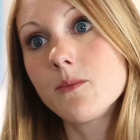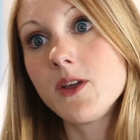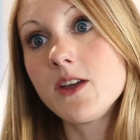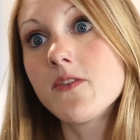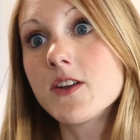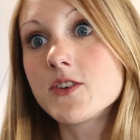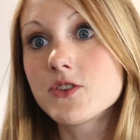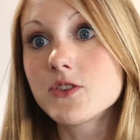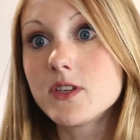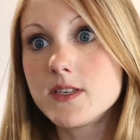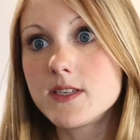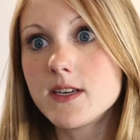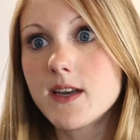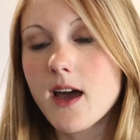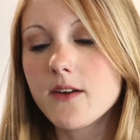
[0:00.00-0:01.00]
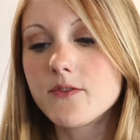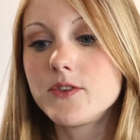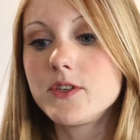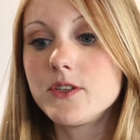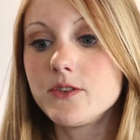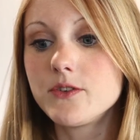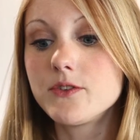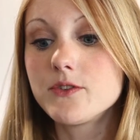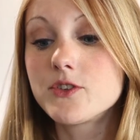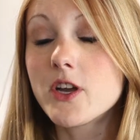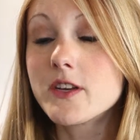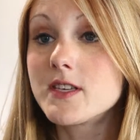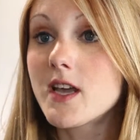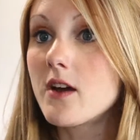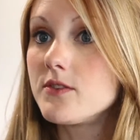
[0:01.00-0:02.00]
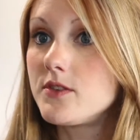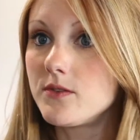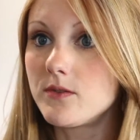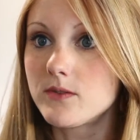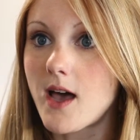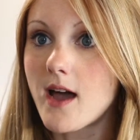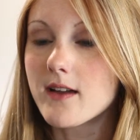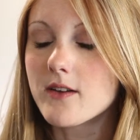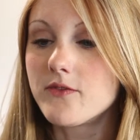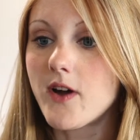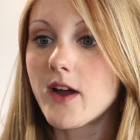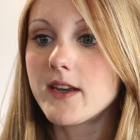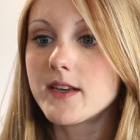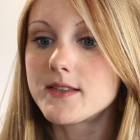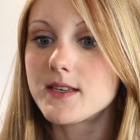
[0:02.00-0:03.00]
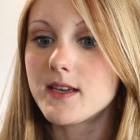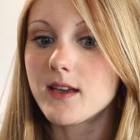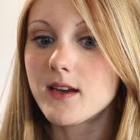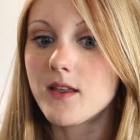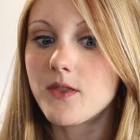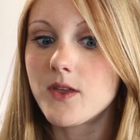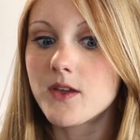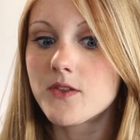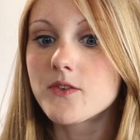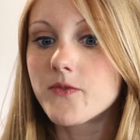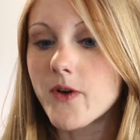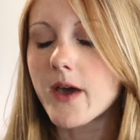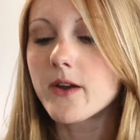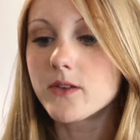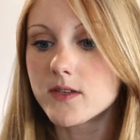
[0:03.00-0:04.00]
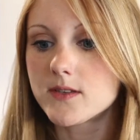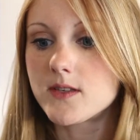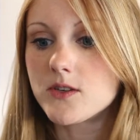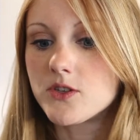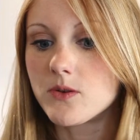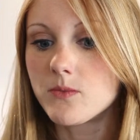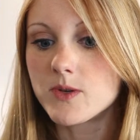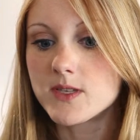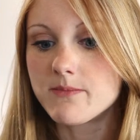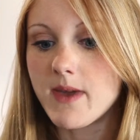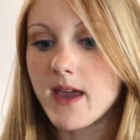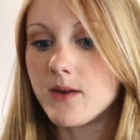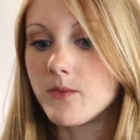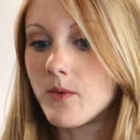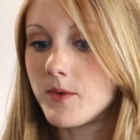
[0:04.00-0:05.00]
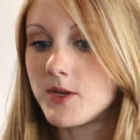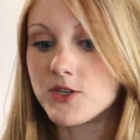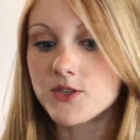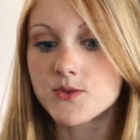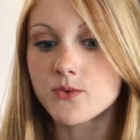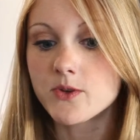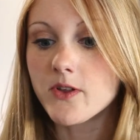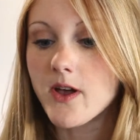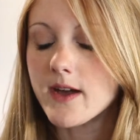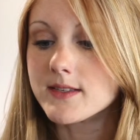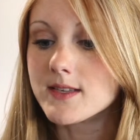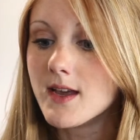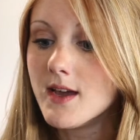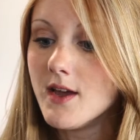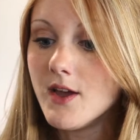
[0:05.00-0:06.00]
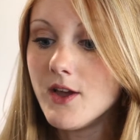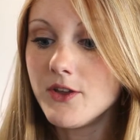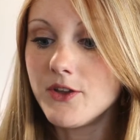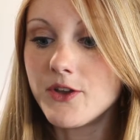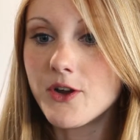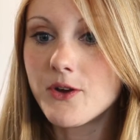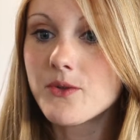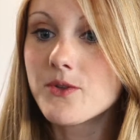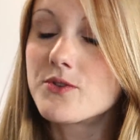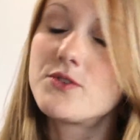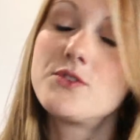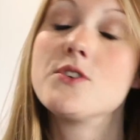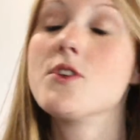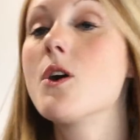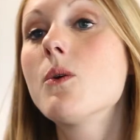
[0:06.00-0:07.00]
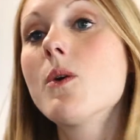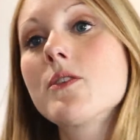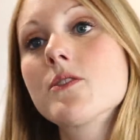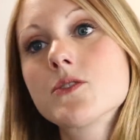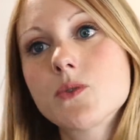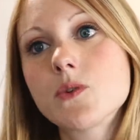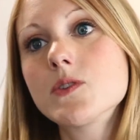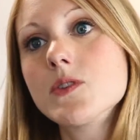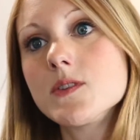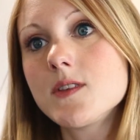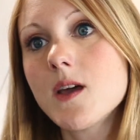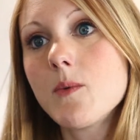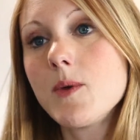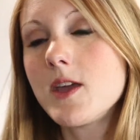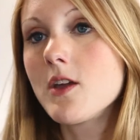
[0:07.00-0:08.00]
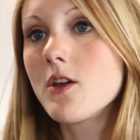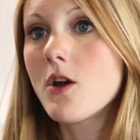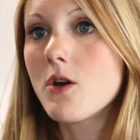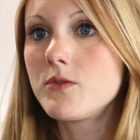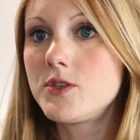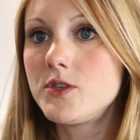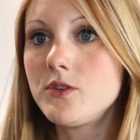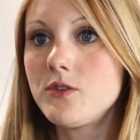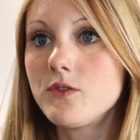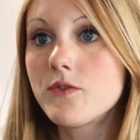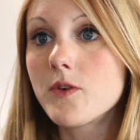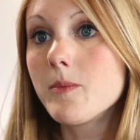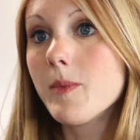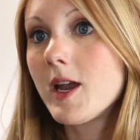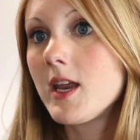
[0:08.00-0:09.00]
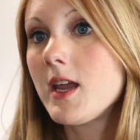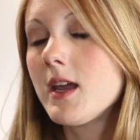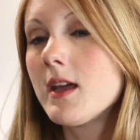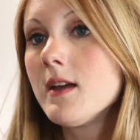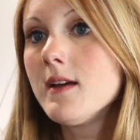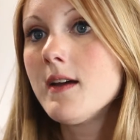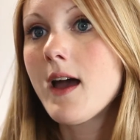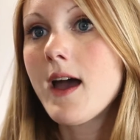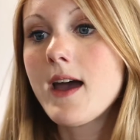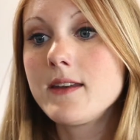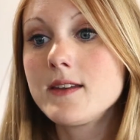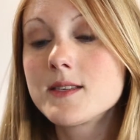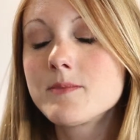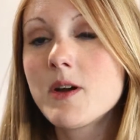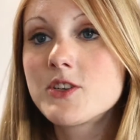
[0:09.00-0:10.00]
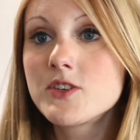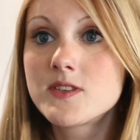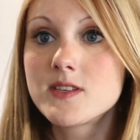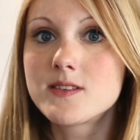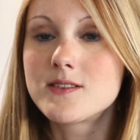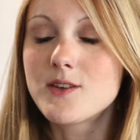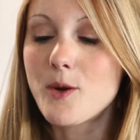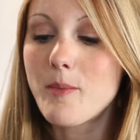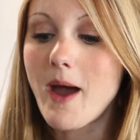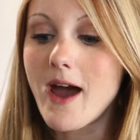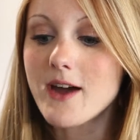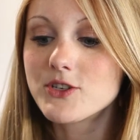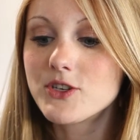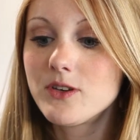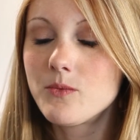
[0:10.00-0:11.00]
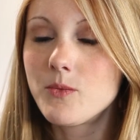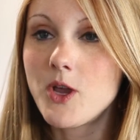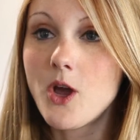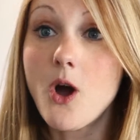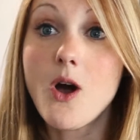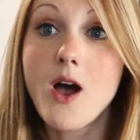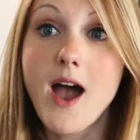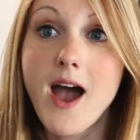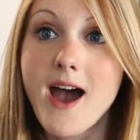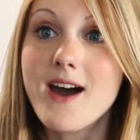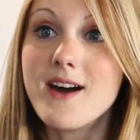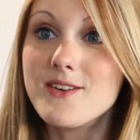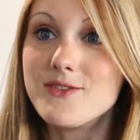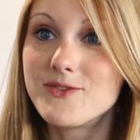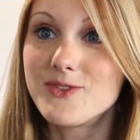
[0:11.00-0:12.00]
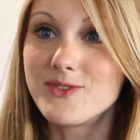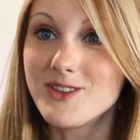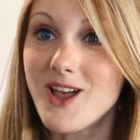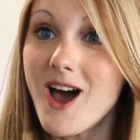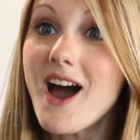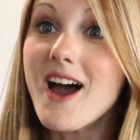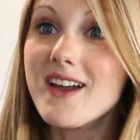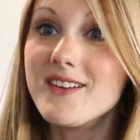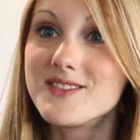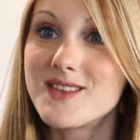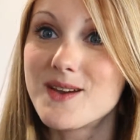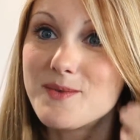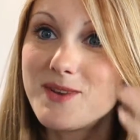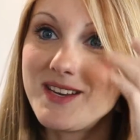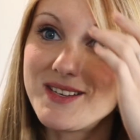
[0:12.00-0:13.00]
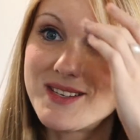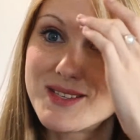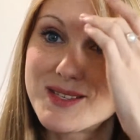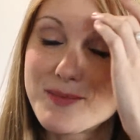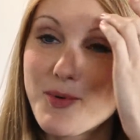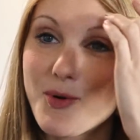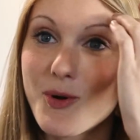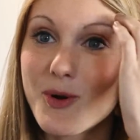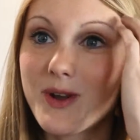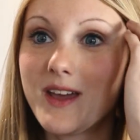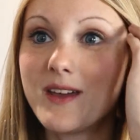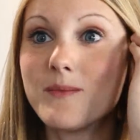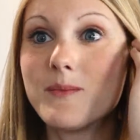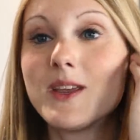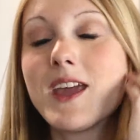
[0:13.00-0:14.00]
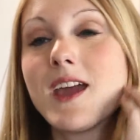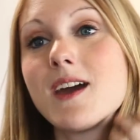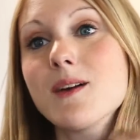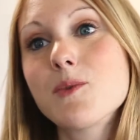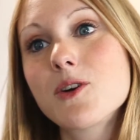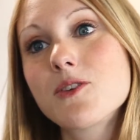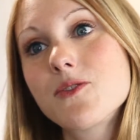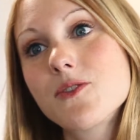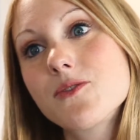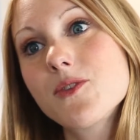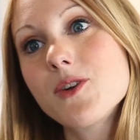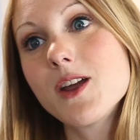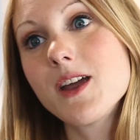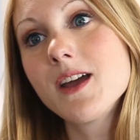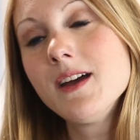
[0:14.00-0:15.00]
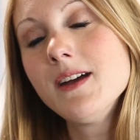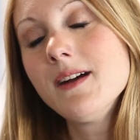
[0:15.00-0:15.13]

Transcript: and we eventually did have to shut down due to lack of financing. And I think the final decision was made when we just realized, there's no other sources that we can go to for money. And as much as this is our passion, we all have lives that we need to support, and we can't work for free.